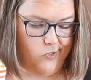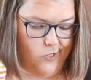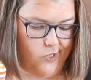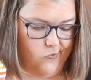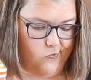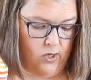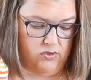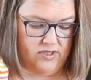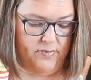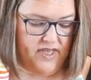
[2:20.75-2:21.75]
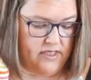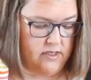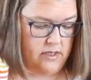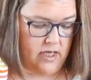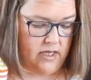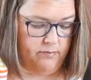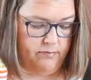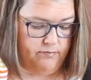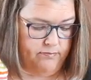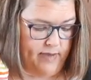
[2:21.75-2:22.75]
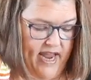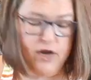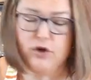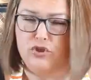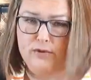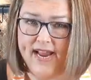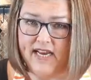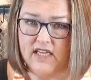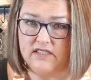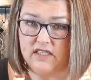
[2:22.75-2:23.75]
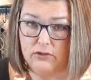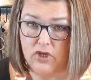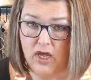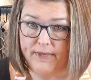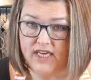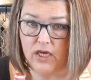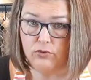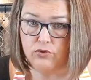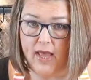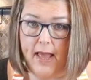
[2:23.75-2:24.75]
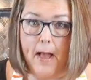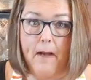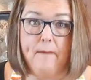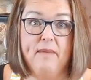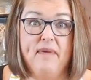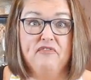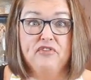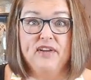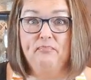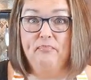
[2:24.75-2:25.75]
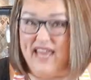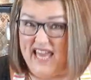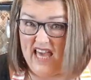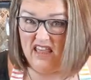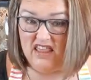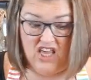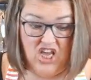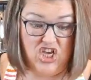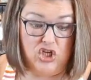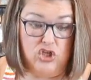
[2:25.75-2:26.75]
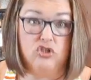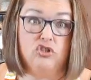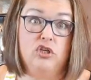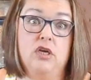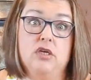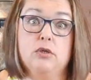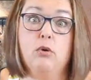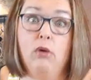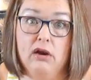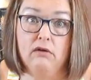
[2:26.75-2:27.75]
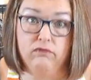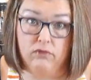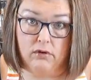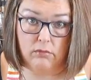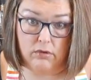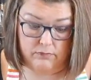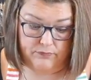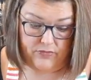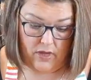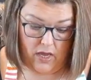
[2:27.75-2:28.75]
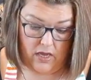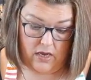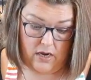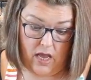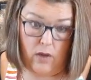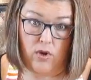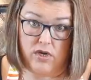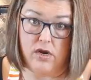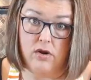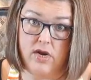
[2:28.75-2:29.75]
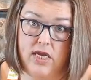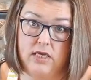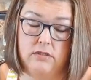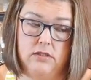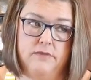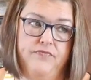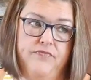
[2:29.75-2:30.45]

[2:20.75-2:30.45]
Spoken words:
I don't know, some of these pear tomatoes, little Tommy Toes. But my friend Beth, she is quite a farmer, and I went to her house,